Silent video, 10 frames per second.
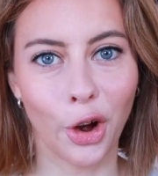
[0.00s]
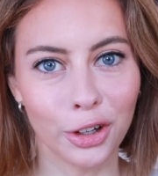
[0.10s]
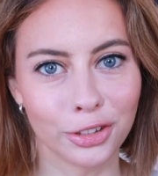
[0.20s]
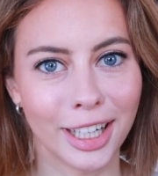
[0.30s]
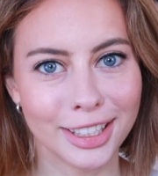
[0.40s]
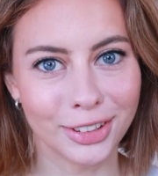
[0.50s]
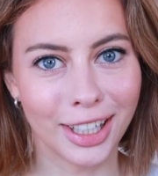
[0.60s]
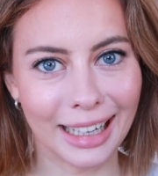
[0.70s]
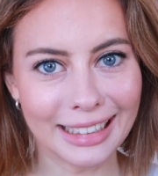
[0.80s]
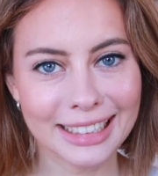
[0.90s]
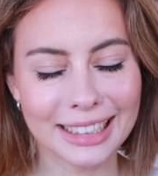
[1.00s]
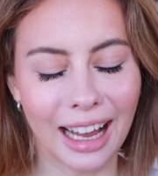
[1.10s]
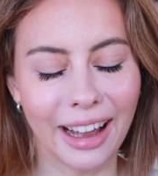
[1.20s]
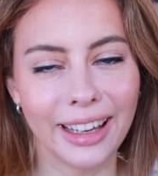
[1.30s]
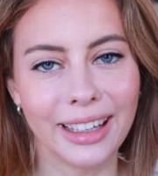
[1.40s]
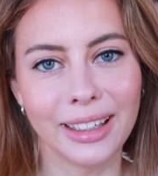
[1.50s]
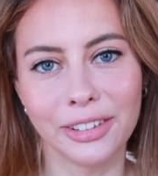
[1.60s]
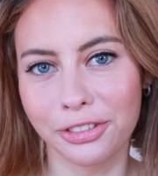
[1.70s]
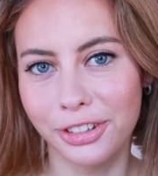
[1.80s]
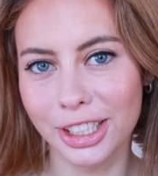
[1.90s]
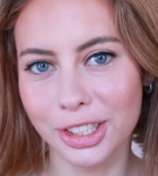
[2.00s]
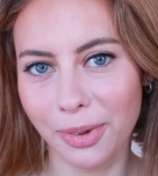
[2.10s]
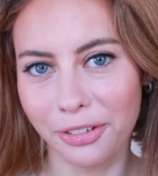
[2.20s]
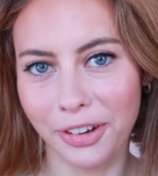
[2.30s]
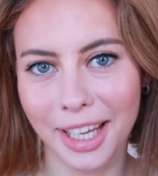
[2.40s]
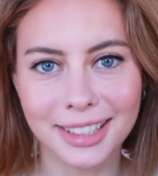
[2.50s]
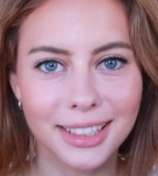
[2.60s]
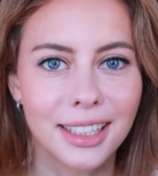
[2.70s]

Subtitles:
Alright, you guys, I finished my face,